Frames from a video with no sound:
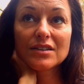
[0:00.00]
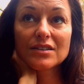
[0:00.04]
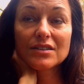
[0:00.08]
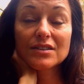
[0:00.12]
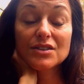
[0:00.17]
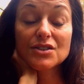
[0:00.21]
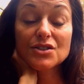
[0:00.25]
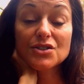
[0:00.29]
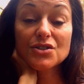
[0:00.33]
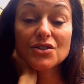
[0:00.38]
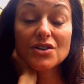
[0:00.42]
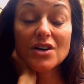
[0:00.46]

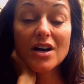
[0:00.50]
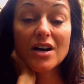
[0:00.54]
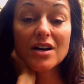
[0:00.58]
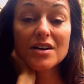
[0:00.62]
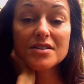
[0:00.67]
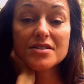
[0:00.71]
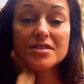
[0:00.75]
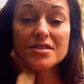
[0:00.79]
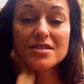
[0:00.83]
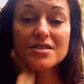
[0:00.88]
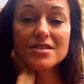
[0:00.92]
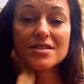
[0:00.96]
the
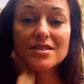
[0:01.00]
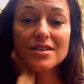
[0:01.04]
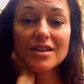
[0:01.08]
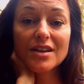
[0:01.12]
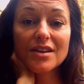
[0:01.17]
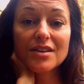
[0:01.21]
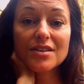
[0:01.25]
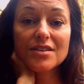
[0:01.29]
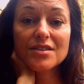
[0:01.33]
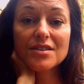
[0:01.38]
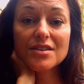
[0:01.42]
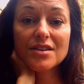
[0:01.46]
trust
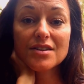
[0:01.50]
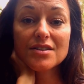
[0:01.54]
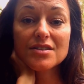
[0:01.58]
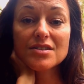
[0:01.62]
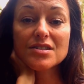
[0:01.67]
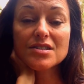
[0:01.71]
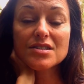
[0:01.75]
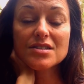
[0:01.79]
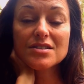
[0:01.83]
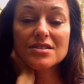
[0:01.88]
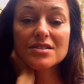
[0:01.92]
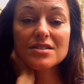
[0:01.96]
that
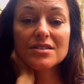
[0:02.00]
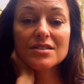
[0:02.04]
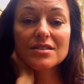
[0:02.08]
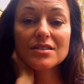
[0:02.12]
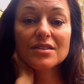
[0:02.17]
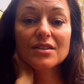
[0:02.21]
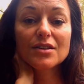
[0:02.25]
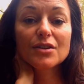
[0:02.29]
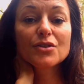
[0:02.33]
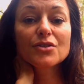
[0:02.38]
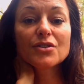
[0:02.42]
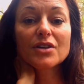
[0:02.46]
there's
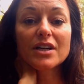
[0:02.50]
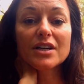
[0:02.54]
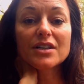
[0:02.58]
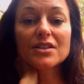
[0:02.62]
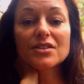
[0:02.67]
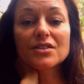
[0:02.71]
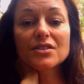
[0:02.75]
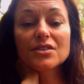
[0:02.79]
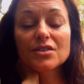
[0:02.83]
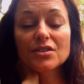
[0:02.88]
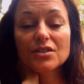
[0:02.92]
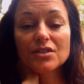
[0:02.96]
a
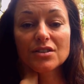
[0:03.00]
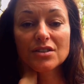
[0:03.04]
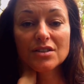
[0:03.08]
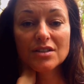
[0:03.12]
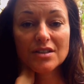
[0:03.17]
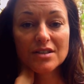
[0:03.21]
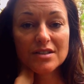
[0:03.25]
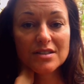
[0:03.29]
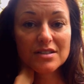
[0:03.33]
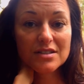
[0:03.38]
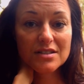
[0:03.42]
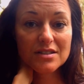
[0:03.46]
greater
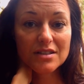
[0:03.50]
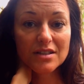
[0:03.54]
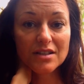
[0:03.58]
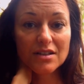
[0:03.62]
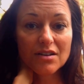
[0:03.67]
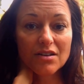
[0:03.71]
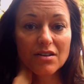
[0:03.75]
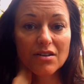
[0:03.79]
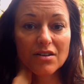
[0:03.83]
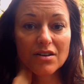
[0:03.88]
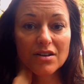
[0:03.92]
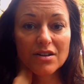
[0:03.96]
goodness that
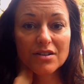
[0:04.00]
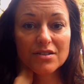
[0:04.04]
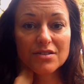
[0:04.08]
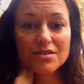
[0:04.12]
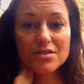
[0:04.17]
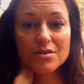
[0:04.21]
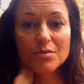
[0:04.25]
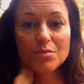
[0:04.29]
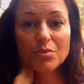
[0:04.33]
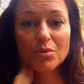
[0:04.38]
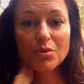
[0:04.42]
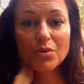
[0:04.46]
are
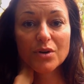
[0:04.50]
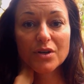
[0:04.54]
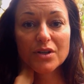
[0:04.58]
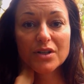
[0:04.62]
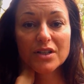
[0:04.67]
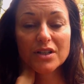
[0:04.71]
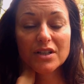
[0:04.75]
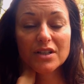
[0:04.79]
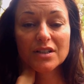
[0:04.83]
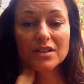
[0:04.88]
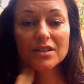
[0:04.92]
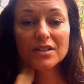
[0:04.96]

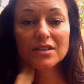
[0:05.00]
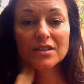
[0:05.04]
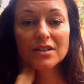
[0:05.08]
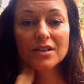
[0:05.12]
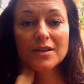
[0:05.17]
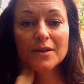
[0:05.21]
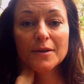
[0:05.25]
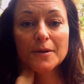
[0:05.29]
supporting